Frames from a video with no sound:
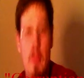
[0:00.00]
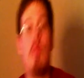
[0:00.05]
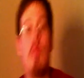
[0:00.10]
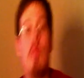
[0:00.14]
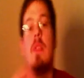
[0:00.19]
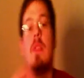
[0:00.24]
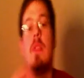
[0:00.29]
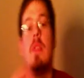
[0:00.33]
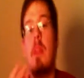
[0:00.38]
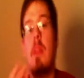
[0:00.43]

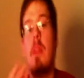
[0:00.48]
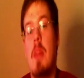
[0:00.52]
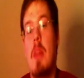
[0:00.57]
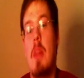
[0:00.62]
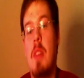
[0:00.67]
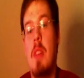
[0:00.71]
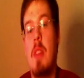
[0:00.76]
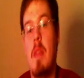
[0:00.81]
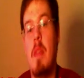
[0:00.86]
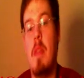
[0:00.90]
was the
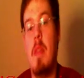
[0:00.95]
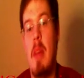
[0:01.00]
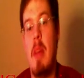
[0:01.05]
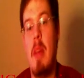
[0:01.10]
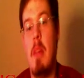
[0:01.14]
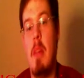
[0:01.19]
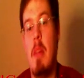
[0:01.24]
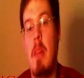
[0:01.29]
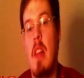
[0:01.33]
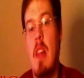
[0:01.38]
corruption of the
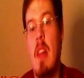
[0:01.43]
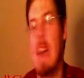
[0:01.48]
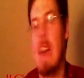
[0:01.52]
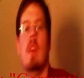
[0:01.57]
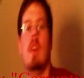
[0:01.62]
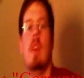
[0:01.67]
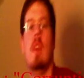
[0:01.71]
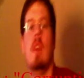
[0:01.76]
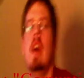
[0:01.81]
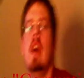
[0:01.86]
Mamluk
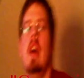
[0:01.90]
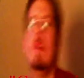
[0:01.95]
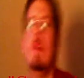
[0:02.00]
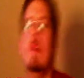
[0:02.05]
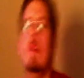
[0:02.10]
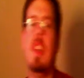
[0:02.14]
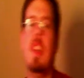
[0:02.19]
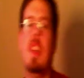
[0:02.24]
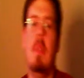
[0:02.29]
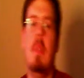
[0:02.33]
class. I had
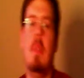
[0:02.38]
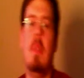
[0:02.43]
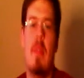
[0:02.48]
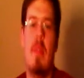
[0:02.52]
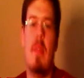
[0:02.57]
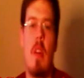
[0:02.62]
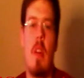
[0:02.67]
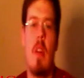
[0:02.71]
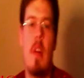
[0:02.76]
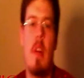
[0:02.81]
mentioned
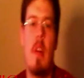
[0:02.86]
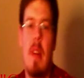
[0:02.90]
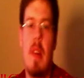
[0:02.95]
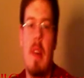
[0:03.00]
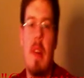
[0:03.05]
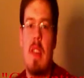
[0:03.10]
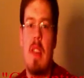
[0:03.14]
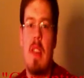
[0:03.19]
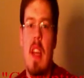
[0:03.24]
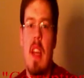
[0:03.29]
before
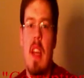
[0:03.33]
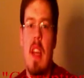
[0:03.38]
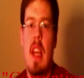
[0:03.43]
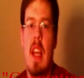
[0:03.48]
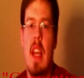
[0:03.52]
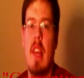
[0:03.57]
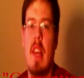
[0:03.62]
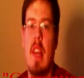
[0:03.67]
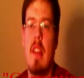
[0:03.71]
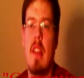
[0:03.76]
about the
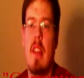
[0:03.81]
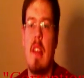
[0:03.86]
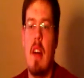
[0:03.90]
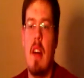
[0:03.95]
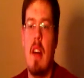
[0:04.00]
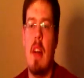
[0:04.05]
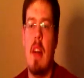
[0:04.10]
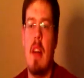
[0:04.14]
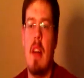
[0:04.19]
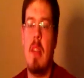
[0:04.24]

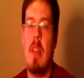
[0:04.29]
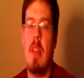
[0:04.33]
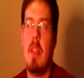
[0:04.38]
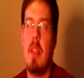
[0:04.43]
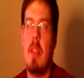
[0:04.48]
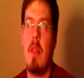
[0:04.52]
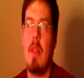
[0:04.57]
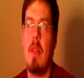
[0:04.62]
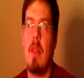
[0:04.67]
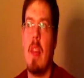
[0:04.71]

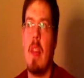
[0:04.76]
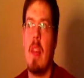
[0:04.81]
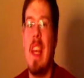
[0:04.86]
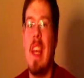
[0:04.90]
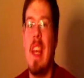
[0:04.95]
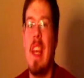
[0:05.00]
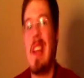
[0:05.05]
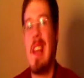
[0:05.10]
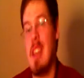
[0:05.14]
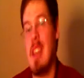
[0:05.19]

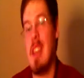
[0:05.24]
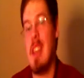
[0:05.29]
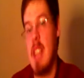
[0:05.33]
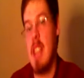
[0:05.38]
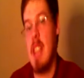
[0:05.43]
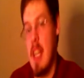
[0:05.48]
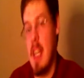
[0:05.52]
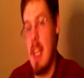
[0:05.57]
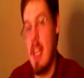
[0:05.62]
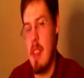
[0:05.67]
iqta
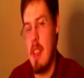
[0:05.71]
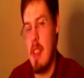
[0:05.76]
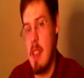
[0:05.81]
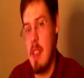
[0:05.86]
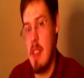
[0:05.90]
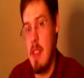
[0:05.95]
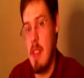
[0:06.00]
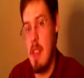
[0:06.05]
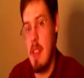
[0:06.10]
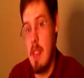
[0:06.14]

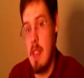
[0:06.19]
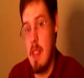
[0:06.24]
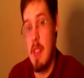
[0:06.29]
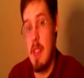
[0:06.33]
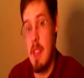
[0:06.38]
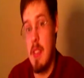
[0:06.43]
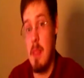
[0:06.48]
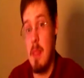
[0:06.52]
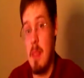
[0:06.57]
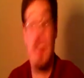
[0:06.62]
tax
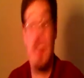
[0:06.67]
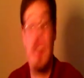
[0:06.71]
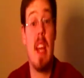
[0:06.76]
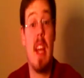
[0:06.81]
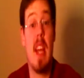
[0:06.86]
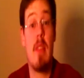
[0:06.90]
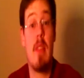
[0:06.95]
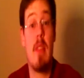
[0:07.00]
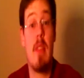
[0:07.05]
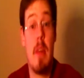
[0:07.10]
system, the
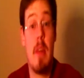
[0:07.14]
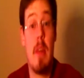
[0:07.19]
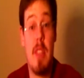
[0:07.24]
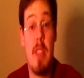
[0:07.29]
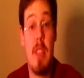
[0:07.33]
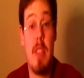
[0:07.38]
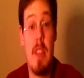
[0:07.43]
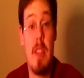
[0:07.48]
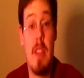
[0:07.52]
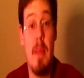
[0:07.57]
tax farm
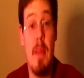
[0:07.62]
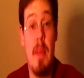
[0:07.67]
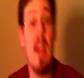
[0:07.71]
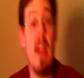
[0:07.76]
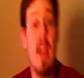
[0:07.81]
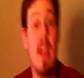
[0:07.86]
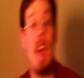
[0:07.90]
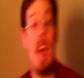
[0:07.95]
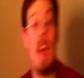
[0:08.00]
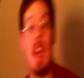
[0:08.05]
system.
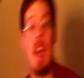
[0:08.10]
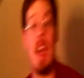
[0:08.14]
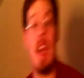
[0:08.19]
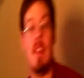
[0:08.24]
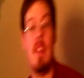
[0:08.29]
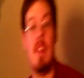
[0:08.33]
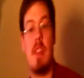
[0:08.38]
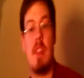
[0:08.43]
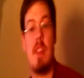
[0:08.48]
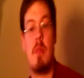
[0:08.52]
And
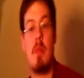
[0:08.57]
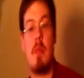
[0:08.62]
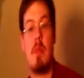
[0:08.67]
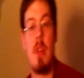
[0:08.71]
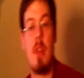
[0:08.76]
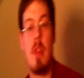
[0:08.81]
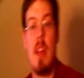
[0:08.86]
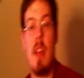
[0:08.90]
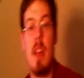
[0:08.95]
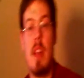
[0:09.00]
again, this
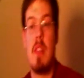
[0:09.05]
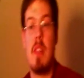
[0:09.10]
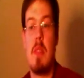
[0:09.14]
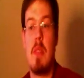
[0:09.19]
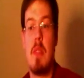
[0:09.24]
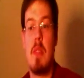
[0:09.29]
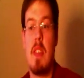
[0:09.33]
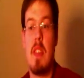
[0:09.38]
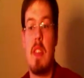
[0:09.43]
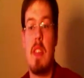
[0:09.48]

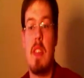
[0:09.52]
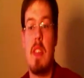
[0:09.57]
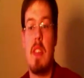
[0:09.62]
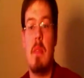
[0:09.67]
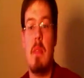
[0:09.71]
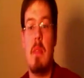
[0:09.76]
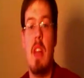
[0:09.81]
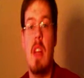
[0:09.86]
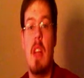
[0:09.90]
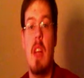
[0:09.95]
was a
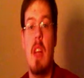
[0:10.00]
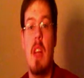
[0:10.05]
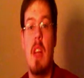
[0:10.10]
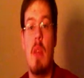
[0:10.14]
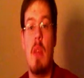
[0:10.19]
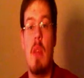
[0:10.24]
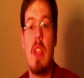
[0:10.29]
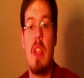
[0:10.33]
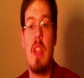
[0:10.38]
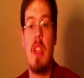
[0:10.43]
system in
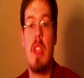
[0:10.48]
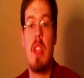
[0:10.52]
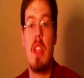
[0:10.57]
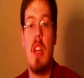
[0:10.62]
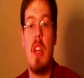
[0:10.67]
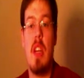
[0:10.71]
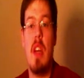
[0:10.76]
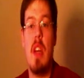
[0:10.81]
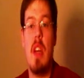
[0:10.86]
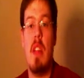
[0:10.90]
which
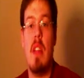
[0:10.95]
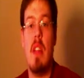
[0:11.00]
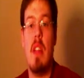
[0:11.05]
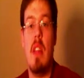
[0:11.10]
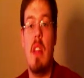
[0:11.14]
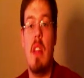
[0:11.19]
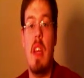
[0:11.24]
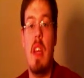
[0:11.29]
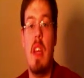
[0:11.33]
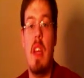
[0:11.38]

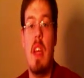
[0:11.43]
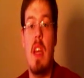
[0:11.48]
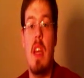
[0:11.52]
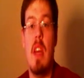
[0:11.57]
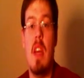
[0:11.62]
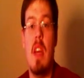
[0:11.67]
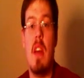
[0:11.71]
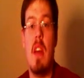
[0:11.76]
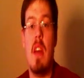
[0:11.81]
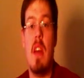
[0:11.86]
the